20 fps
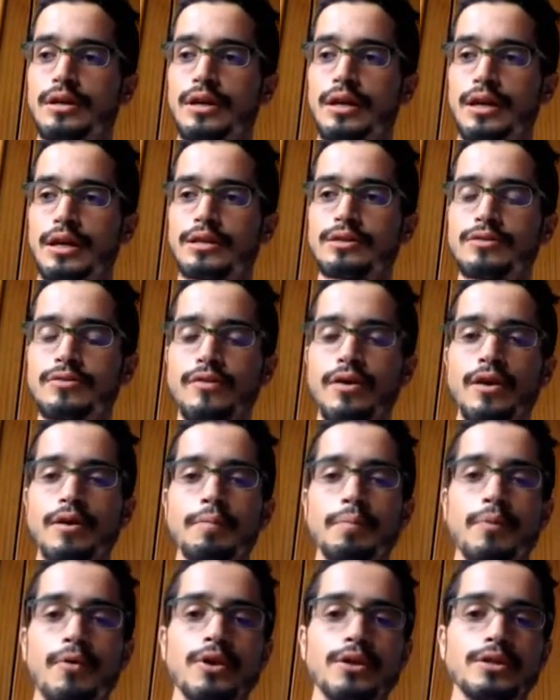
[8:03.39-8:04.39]
it's very
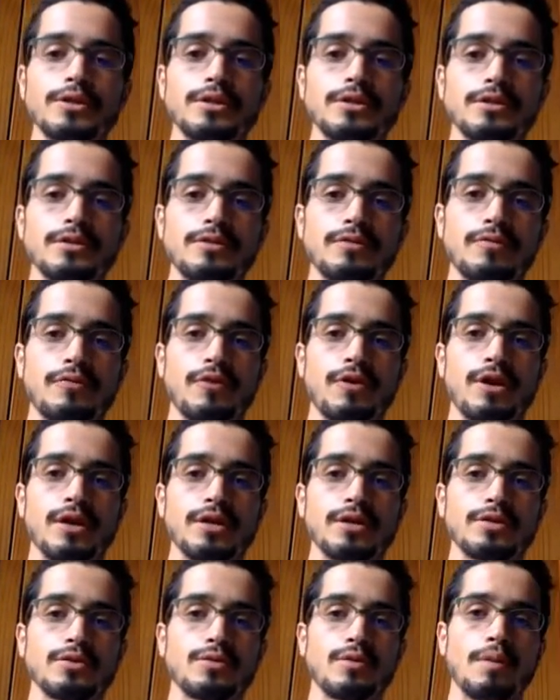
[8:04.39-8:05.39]
important for
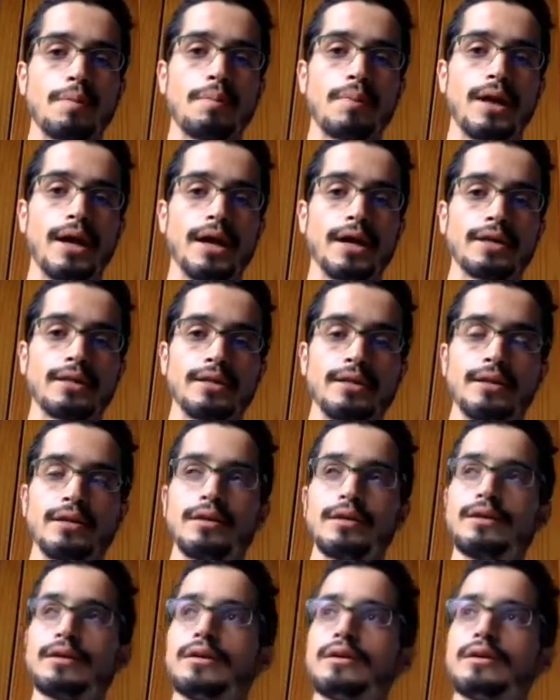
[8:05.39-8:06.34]
us to apply the